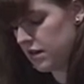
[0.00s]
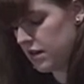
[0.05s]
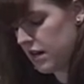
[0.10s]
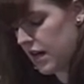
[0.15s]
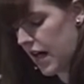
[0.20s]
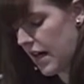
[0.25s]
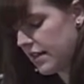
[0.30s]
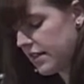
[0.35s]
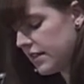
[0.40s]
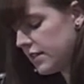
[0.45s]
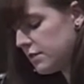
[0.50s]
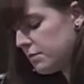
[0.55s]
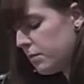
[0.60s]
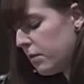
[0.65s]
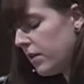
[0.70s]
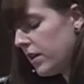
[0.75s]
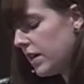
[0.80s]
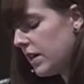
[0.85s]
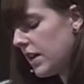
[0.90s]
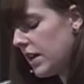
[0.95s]
At this
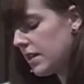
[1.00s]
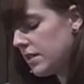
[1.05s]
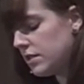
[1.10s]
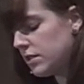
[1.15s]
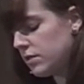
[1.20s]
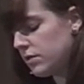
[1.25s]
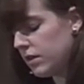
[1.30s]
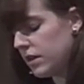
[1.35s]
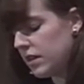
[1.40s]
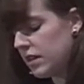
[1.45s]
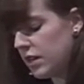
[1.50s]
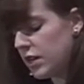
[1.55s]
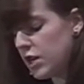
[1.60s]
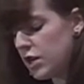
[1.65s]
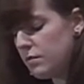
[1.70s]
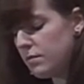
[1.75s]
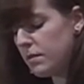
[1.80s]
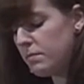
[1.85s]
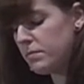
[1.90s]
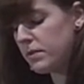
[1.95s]
point in history, the
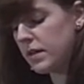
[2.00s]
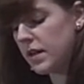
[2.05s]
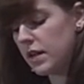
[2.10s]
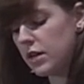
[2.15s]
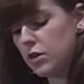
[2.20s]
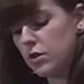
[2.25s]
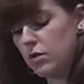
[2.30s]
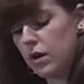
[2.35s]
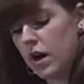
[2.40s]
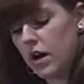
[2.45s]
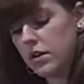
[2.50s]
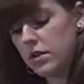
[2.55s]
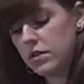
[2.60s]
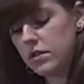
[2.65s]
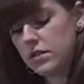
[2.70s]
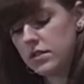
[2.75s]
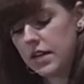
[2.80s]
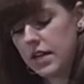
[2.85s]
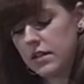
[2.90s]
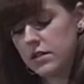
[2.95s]
human being who
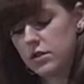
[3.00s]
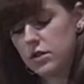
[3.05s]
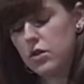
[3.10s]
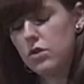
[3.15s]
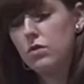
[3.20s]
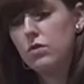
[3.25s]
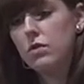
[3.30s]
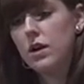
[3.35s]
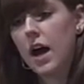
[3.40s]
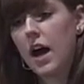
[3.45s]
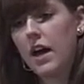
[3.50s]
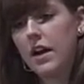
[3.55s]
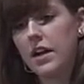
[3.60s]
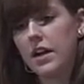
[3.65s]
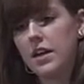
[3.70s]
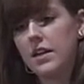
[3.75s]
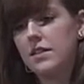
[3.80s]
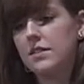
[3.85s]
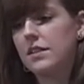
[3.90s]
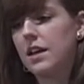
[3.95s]
understands who God
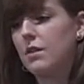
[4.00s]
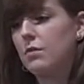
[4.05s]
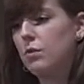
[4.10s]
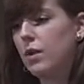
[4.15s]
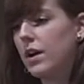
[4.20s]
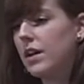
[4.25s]
is and what